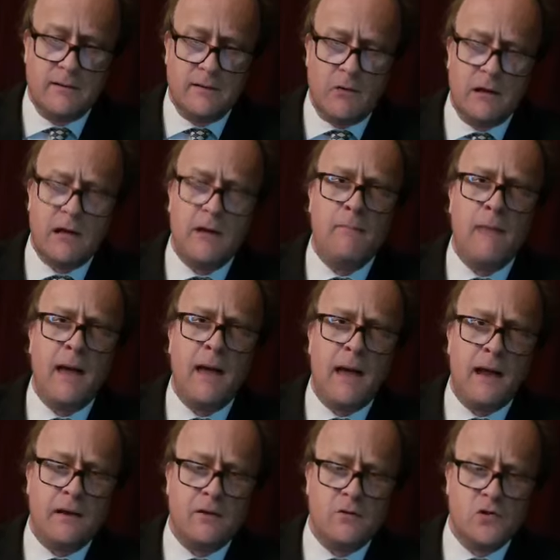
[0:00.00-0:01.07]
They were like
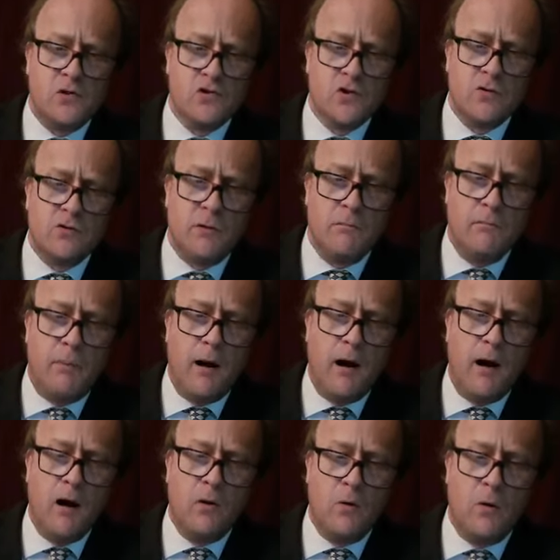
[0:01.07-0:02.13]
men who drew the
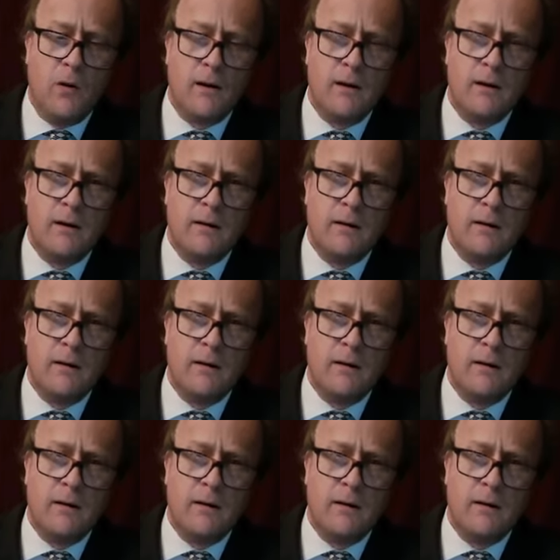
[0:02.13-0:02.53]
bow.